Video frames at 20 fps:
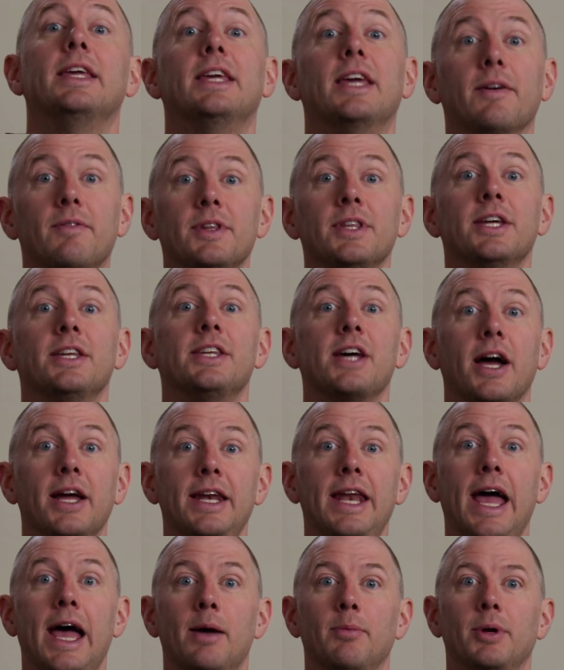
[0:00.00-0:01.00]
Given the
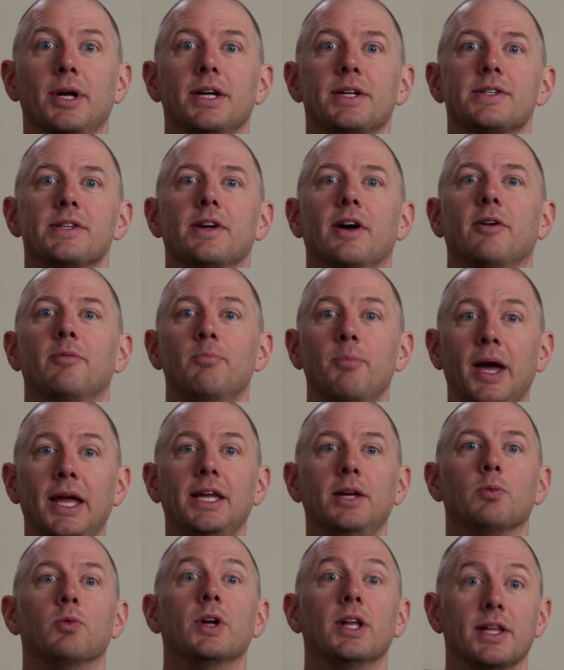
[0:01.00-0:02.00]
dynamics of
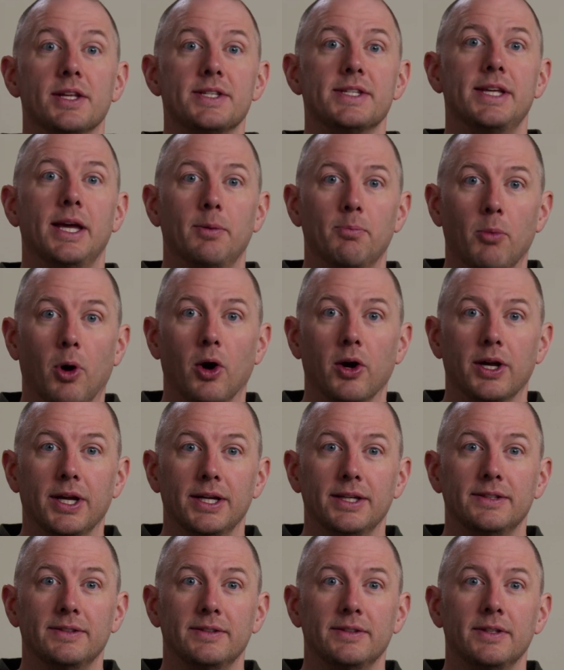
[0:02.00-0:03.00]
many real estate
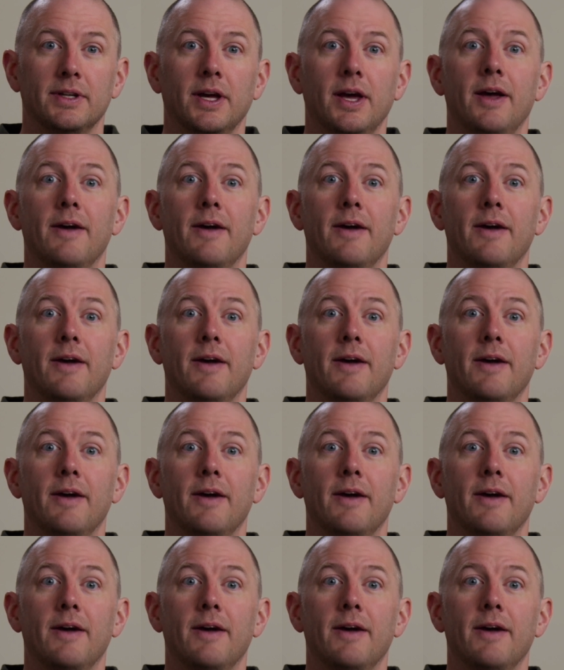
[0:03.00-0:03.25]
markets,